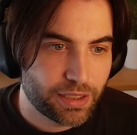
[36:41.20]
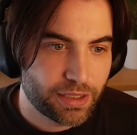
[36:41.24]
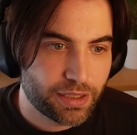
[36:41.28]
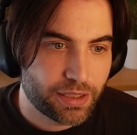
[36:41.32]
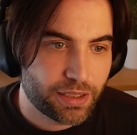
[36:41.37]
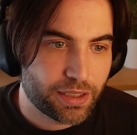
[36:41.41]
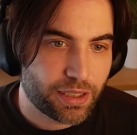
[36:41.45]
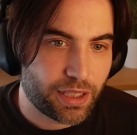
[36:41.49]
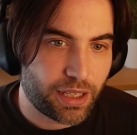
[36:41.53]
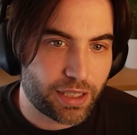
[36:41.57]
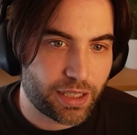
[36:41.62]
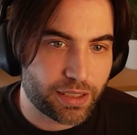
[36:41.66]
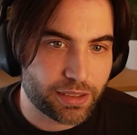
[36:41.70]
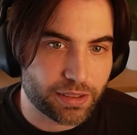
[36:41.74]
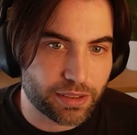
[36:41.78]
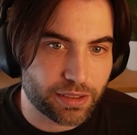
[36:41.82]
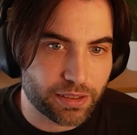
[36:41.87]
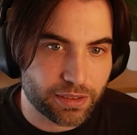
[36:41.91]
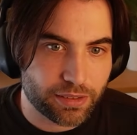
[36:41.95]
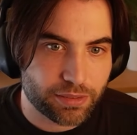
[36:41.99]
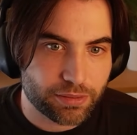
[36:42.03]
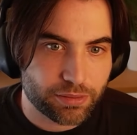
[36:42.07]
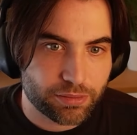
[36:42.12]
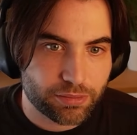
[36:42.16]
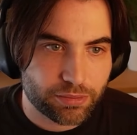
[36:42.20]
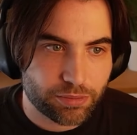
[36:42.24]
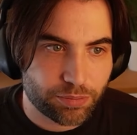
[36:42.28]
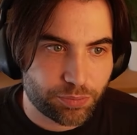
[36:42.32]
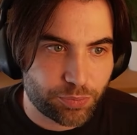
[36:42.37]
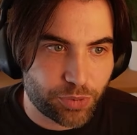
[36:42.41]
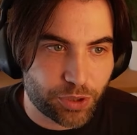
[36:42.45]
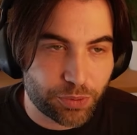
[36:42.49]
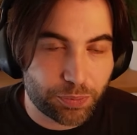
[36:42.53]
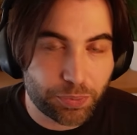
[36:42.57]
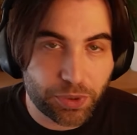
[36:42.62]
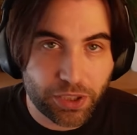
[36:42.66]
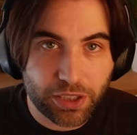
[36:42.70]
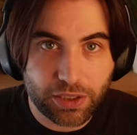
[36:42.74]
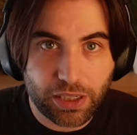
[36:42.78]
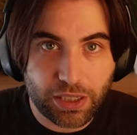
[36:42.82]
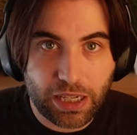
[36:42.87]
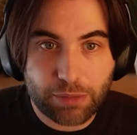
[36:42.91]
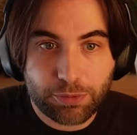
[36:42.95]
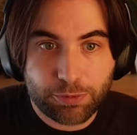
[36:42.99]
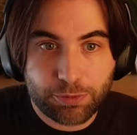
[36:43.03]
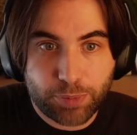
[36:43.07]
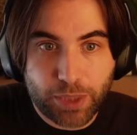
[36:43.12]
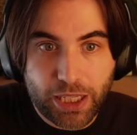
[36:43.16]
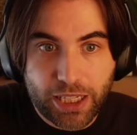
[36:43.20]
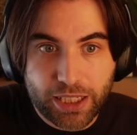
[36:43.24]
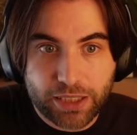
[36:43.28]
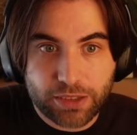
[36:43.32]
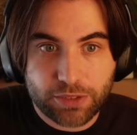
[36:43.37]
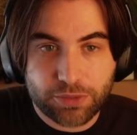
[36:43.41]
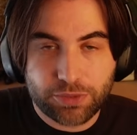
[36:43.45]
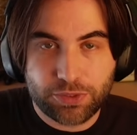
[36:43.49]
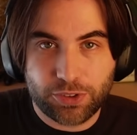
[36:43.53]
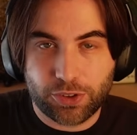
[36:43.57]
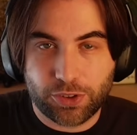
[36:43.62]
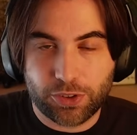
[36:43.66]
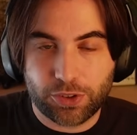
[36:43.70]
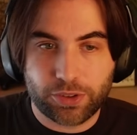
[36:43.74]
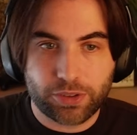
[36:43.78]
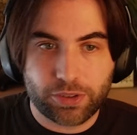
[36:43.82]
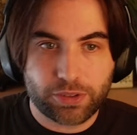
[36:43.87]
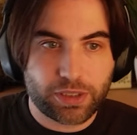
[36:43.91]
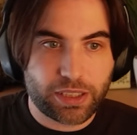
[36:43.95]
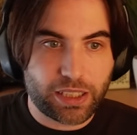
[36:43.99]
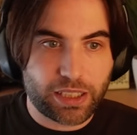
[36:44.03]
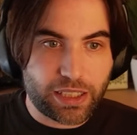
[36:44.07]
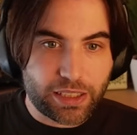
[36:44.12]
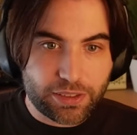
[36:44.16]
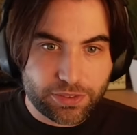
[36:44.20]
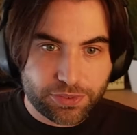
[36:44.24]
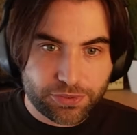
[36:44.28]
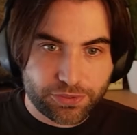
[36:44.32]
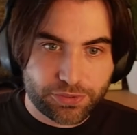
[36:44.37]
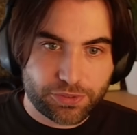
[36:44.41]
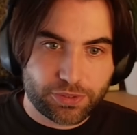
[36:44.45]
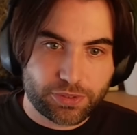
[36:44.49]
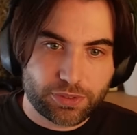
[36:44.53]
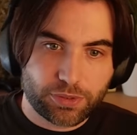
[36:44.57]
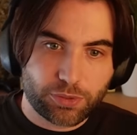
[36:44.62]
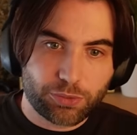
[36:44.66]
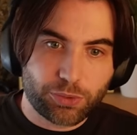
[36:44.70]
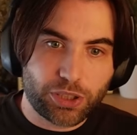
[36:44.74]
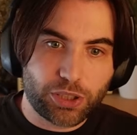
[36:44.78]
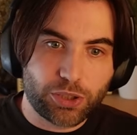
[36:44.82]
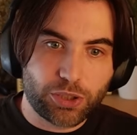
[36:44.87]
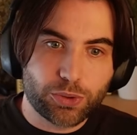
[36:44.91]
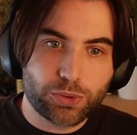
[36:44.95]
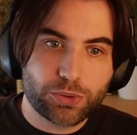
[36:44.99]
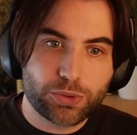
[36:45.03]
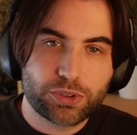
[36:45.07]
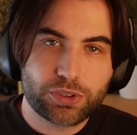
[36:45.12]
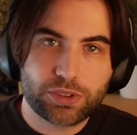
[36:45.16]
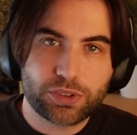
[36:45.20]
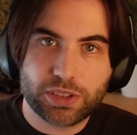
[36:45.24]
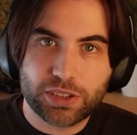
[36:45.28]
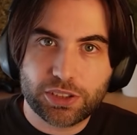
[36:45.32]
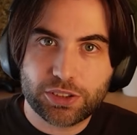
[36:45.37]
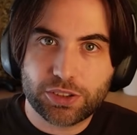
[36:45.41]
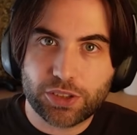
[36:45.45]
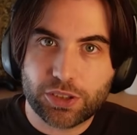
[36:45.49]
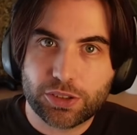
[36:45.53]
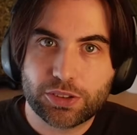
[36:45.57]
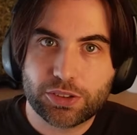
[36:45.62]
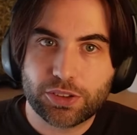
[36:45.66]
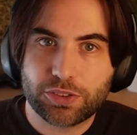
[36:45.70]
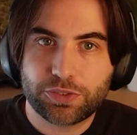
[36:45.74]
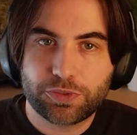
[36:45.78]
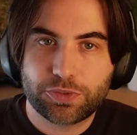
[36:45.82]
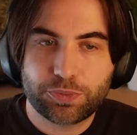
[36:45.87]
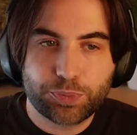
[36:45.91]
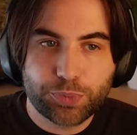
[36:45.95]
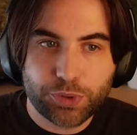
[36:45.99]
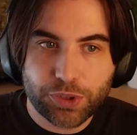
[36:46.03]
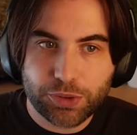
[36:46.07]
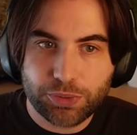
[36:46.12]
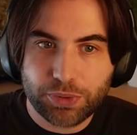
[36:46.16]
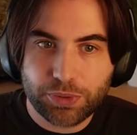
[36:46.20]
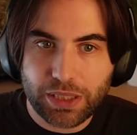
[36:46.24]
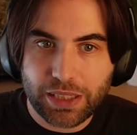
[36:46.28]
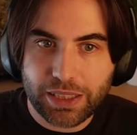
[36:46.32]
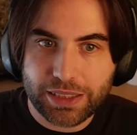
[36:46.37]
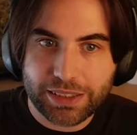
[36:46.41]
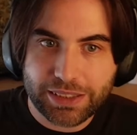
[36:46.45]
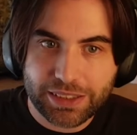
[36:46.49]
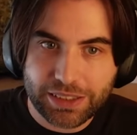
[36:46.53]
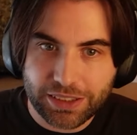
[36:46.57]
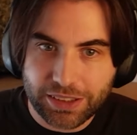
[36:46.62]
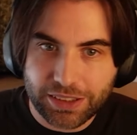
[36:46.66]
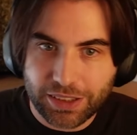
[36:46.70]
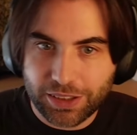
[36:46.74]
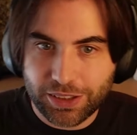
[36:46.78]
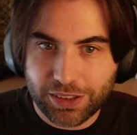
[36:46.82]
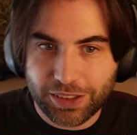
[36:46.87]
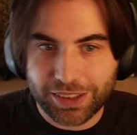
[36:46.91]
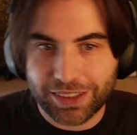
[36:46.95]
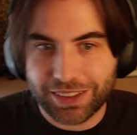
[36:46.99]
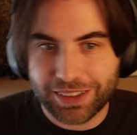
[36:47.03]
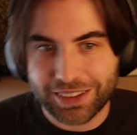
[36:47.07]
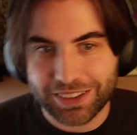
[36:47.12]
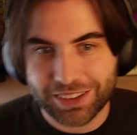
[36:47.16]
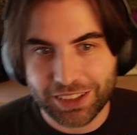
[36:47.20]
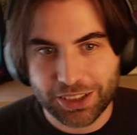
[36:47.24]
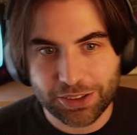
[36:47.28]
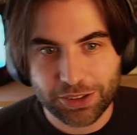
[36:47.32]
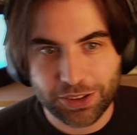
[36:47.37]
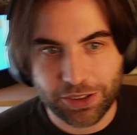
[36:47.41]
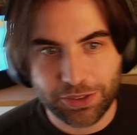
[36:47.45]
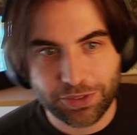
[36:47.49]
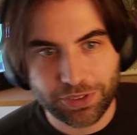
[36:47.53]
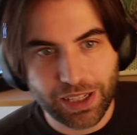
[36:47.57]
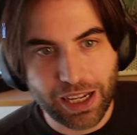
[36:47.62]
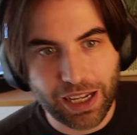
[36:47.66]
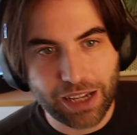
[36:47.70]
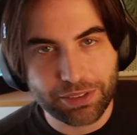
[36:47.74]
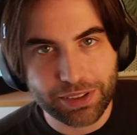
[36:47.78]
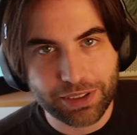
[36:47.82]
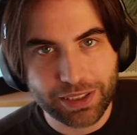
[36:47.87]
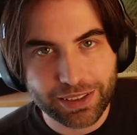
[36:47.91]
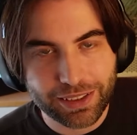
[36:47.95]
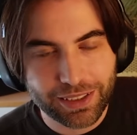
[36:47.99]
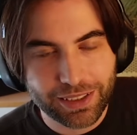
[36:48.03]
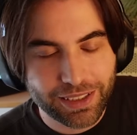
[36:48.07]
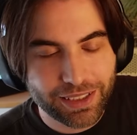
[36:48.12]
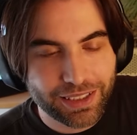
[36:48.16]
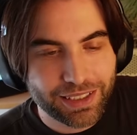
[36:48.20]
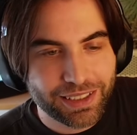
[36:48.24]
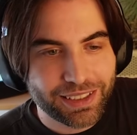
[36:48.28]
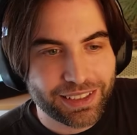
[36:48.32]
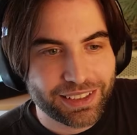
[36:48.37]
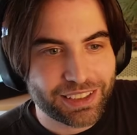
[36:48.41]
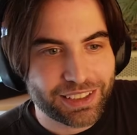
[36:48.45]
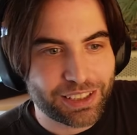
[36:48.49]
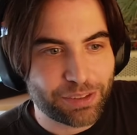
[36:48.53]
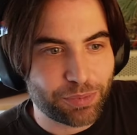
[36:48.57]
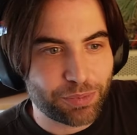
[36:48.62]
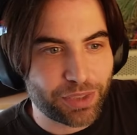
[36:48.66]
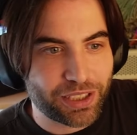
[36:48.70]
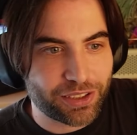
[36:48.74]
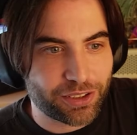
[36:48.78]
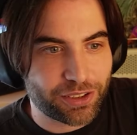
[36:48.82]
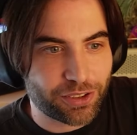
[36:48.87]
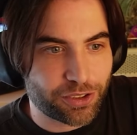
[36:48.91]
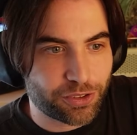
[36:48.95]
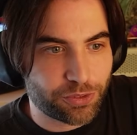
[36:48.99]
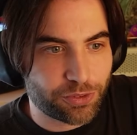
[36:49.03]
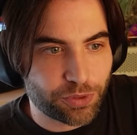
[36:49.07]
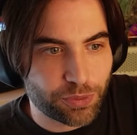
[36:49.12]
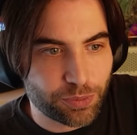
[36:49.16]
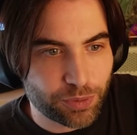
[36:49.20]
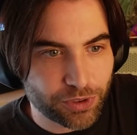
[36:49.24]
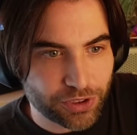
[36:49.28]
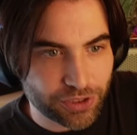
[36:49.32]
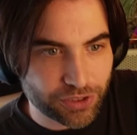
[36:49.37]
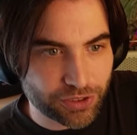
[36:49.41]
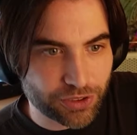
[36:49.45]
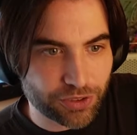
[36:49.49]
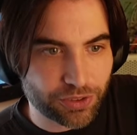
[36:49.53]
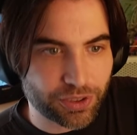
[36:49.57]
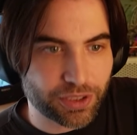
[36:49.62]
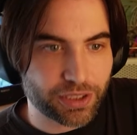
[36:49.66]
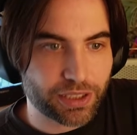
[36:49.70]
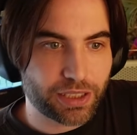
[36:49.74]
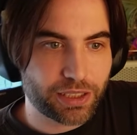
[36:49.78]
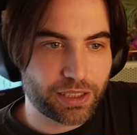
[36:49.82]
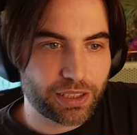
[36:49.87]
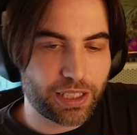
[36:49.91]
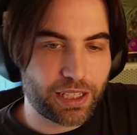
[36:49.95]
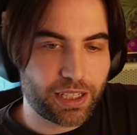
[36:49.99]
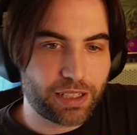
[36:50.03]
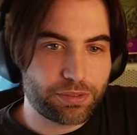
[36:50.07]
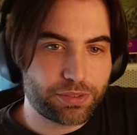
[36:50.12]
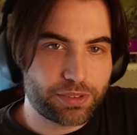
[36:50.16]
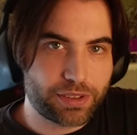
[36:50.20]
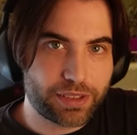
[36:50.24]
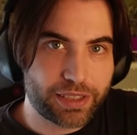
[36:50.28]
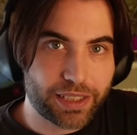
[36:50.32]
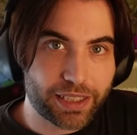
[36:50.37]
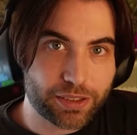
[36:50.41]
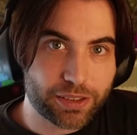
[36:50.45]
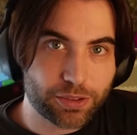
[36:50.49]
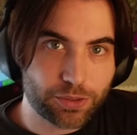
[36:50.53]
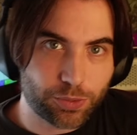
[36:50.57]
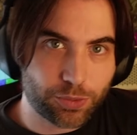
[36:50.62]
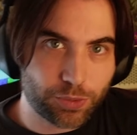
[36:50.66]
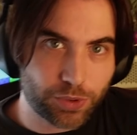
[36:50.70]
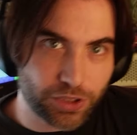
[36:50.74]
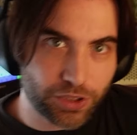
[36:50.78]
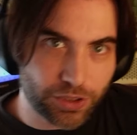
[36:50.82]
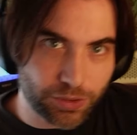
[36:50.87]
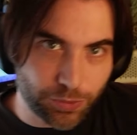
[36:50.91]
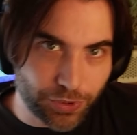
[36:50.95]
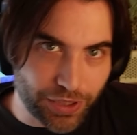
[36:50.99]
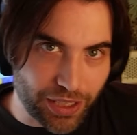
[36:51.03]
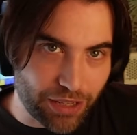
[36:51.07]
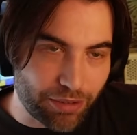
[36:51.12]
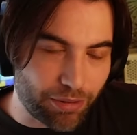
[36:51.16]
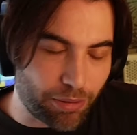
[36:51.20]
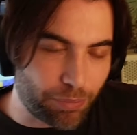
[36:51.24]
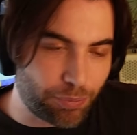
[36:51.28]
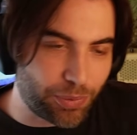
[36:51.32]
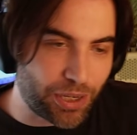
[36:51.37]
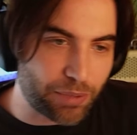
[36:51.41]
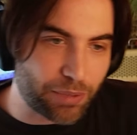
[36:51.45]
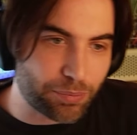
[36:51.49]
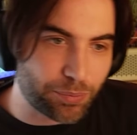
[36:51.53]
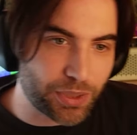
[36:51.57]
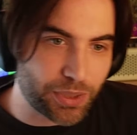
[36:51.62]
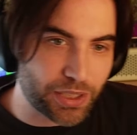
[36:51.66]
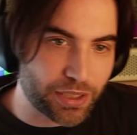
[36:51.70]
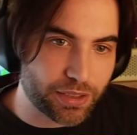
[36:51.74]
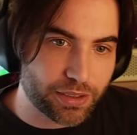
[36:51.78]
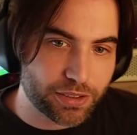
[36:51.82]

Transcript: And prepare a plan for if we lose this sort of privilege in terms of having the main Godot repository in GitHub, then we have a plan B.